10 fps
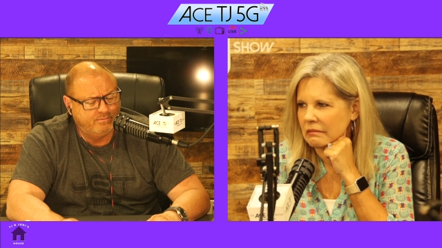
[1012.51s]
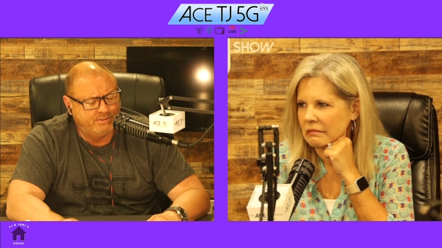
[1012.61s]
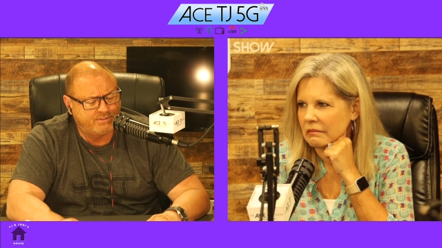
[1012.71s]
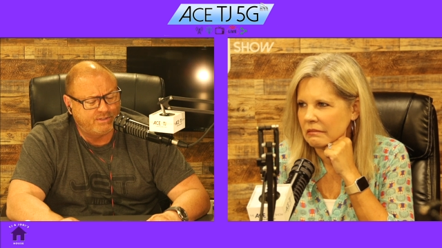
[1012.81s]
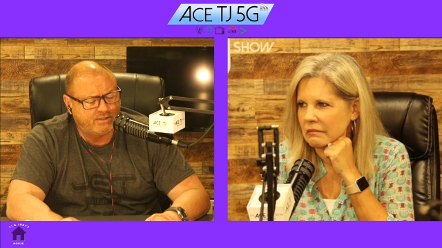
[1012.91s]

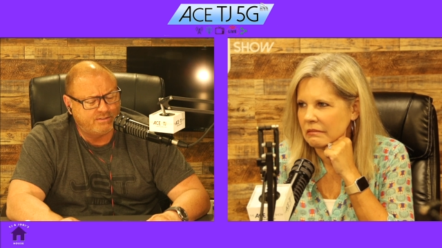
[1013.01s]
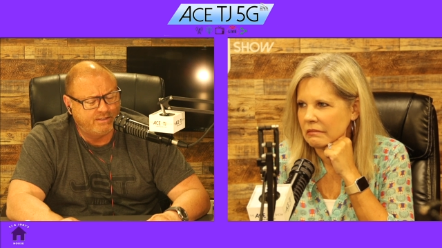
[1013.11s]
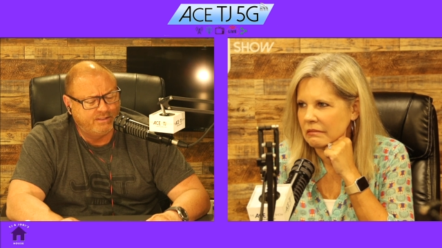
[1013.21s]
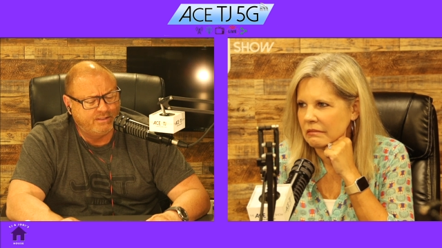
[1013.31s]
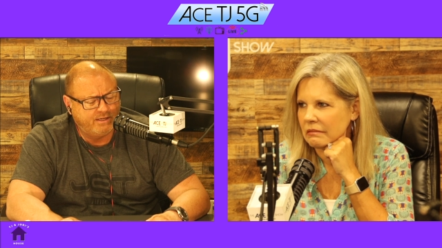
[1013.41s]

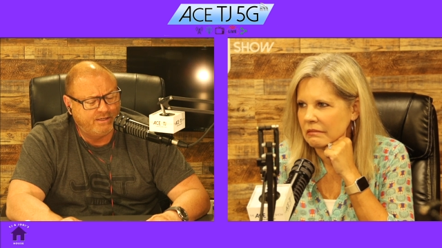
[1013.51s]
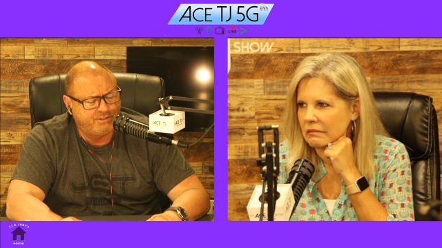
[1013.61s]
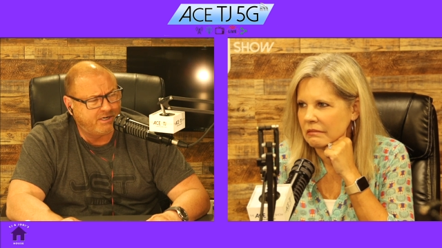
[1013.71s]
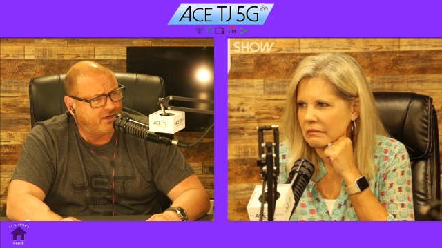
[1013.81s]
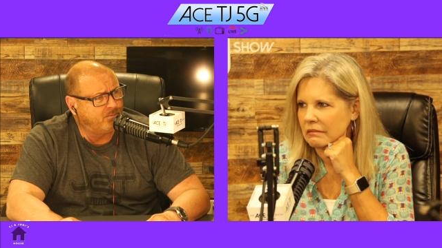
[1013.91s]
Speaker 1: disgusting
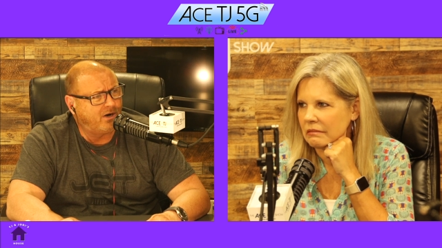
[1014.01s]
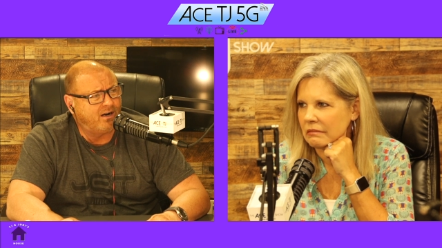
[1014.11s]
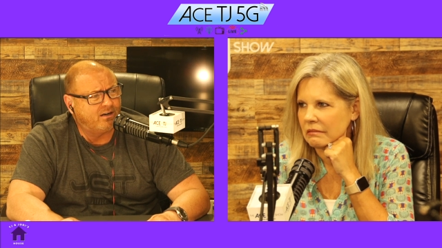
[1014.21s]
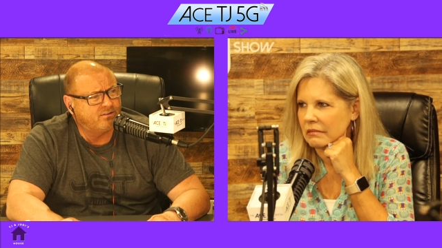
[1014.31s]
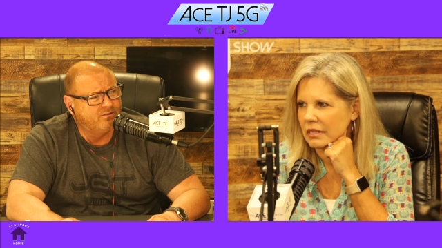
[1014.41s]
than
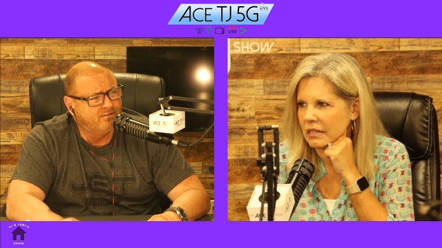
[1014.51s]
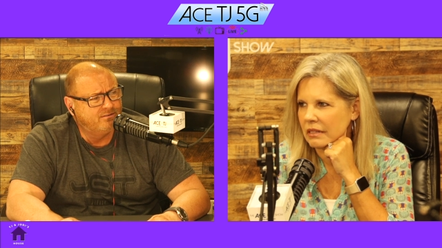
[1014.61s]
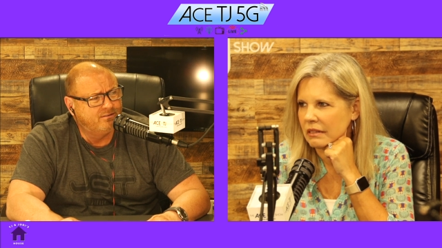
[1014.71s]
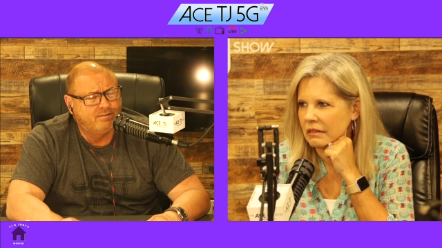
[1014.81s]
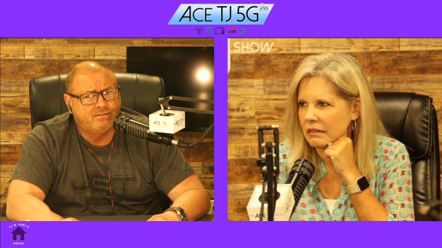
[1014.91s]
chickenpox.
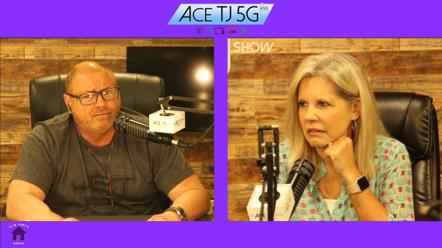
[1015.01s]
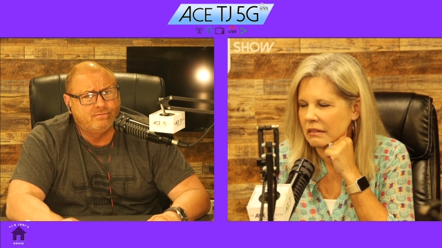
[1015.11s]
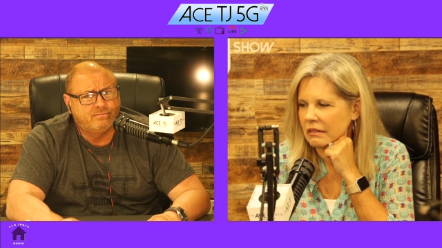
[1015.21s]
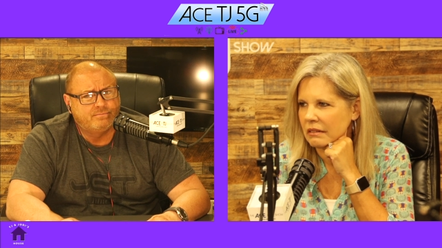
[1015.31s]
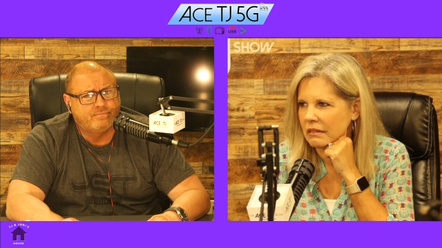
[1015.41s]
Speaker 2: Yeah,
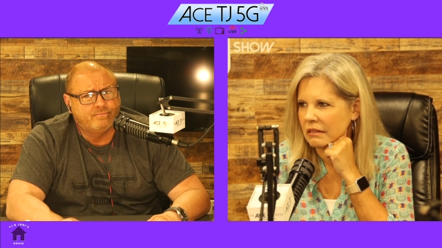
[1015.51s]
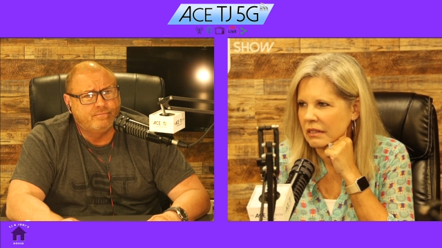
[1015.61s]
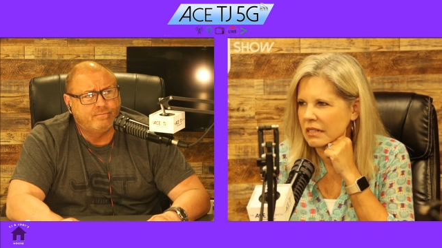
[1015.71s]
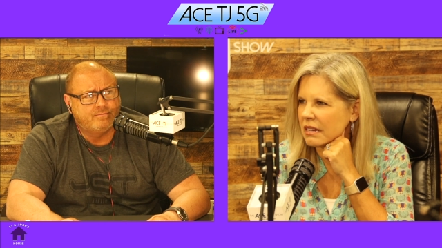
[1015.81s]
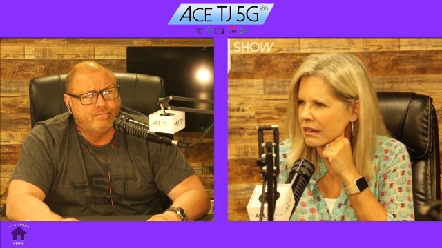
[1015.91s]

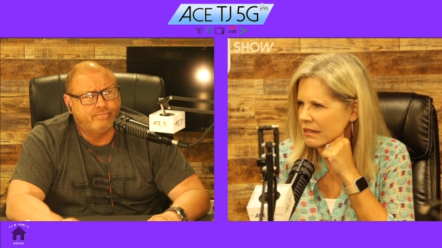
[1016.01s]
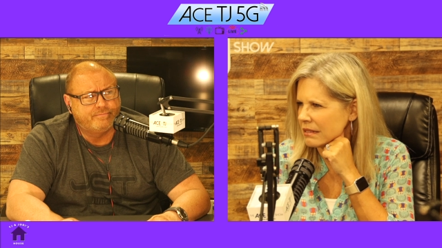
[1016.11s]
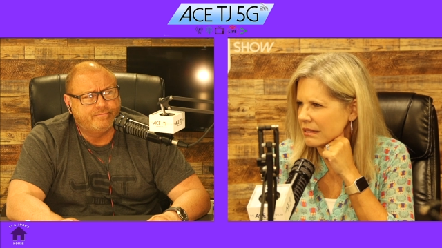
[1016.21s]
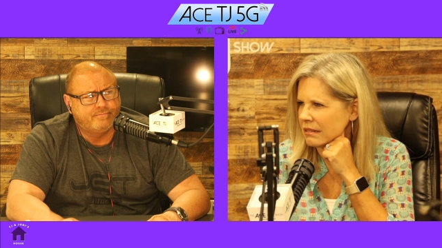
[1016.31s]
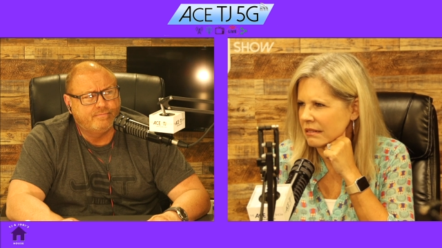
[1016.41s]
it
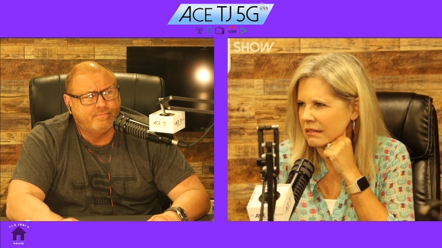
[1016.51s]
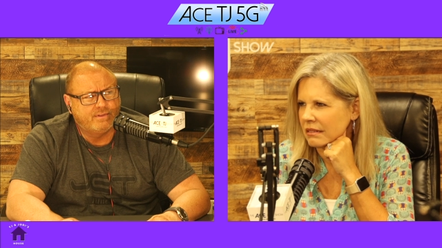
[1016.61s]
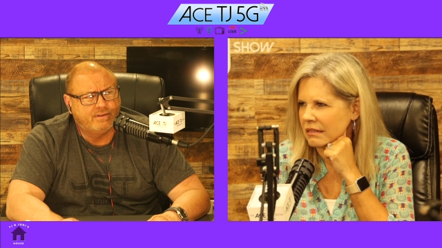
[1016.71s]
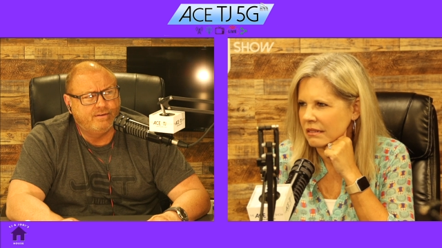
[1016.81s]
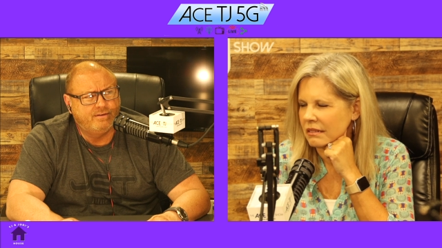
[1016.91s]
does.
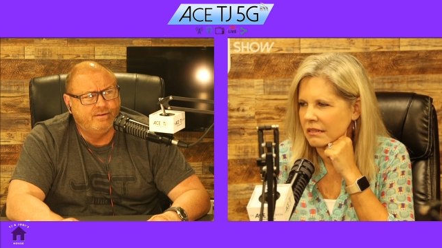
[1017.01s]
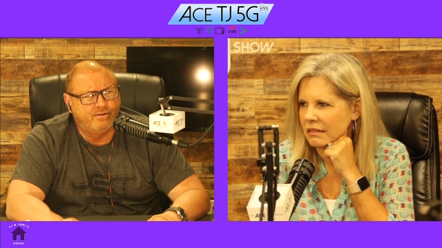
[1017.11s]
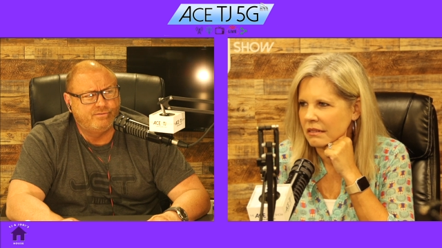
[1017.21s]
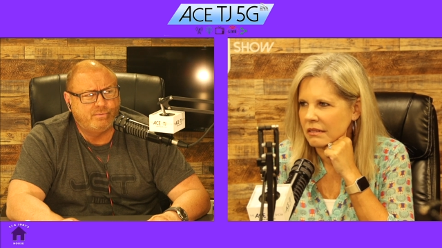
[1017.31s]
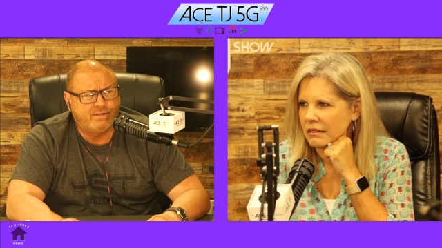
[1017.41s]
Speaker 1: You
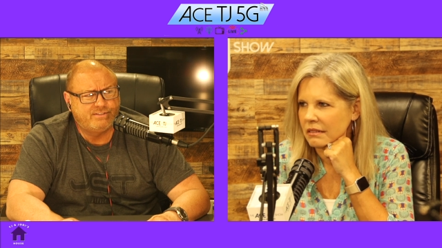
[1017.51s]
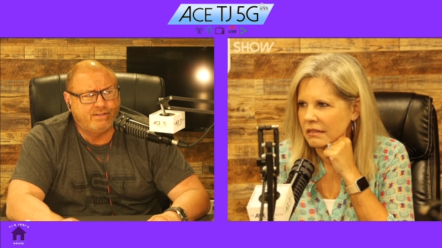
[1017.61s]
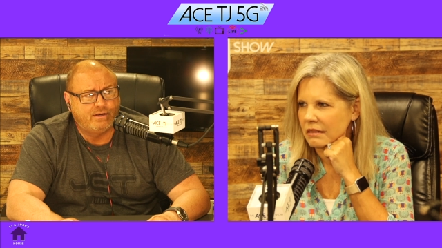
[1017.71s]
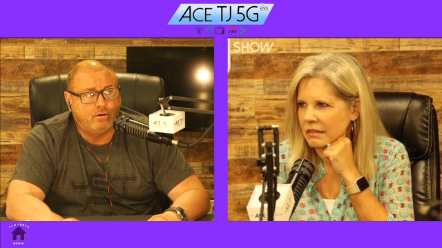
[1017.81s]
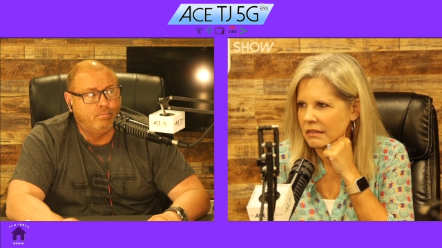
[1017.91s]
know, if somebody
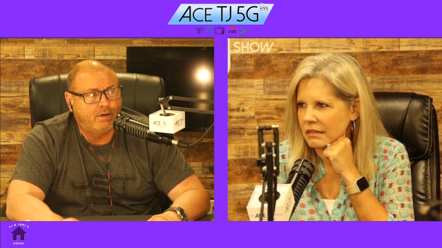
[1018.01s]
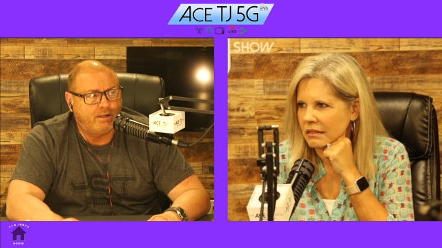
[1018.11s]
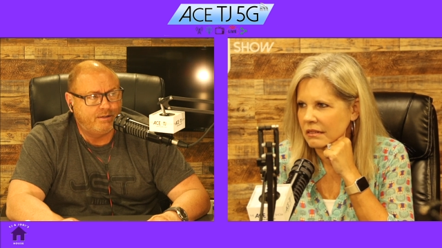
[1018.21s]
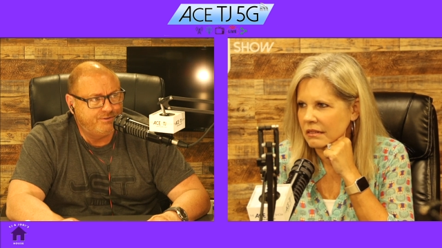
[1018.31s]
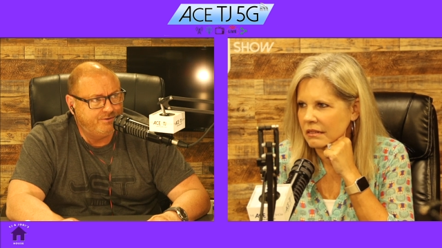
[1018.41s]
said, "Oh my
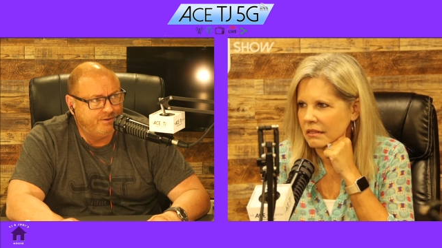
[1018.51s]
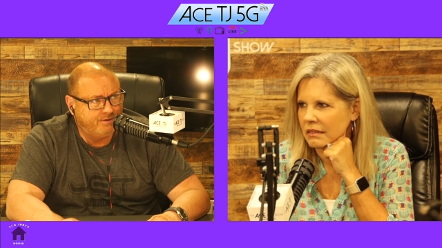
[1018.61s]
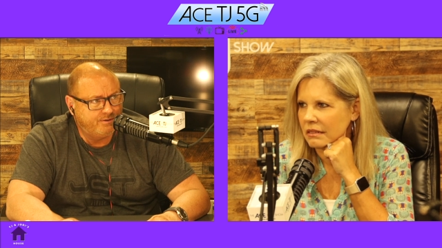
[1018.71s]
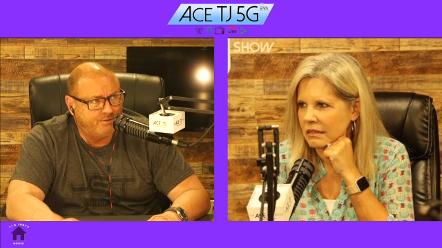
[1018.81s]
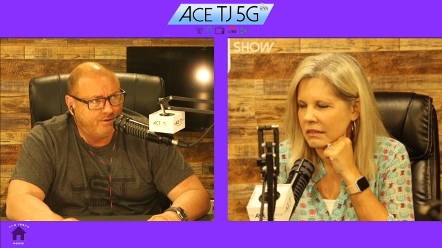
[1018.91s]
God, did you
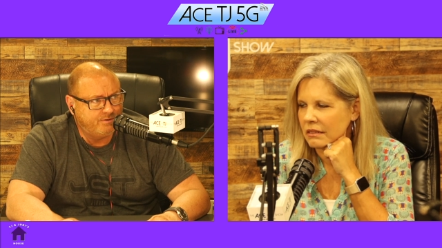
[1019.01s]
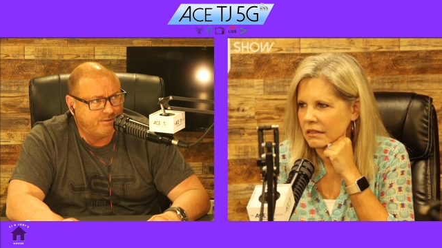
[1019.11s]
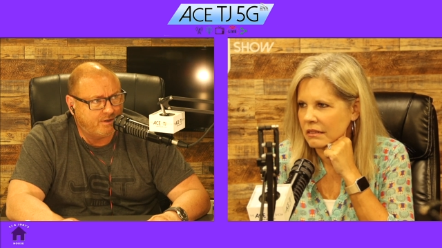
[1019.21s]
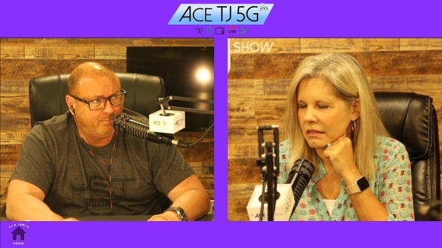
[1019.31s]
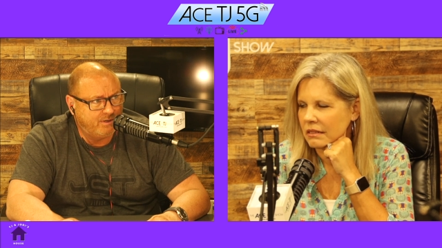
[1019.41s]
hear
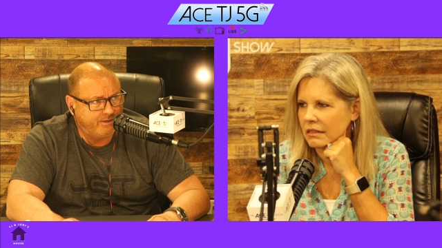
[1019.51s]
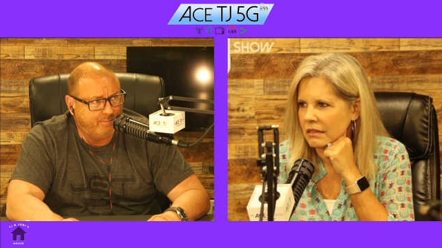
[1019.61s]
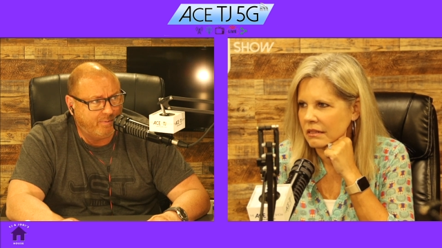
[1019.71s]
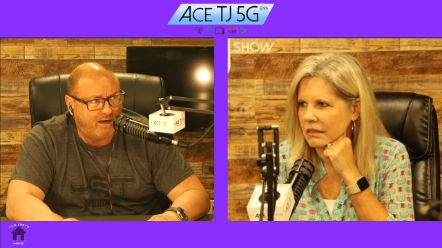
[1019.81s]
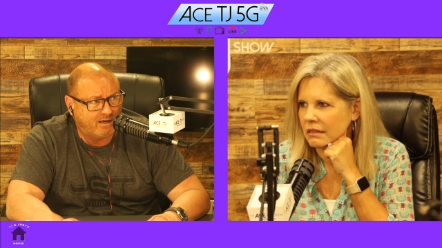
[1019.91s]
Jody's got
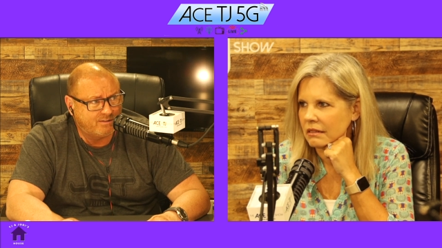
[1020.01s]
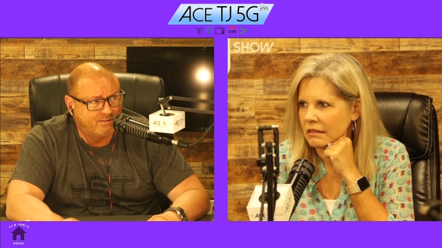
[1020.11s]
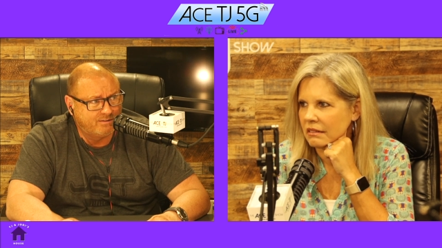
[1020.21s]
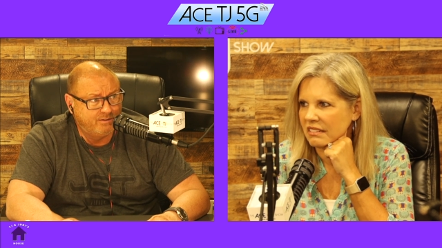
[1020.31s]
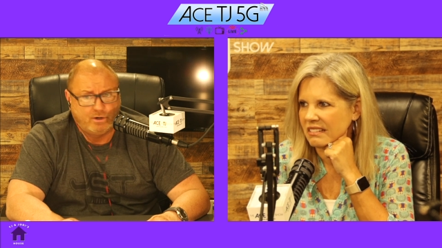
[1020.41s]
monkeypox?" You